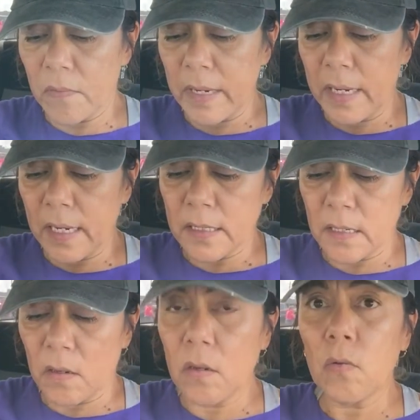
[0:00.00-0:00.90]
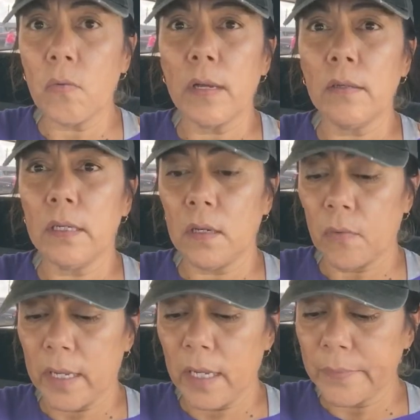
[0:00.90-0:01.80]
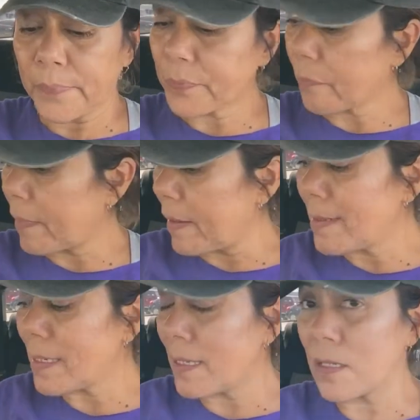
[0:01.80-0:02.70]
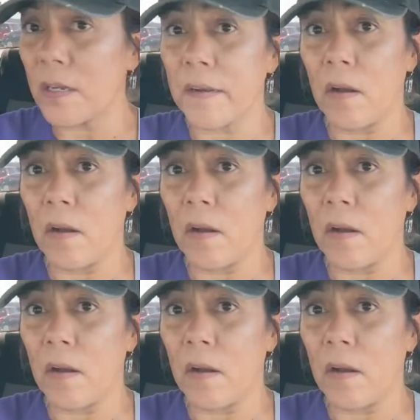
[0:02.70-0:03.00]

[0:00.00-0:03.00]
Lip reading: meat. I said, oh, well, you know what? That sounds good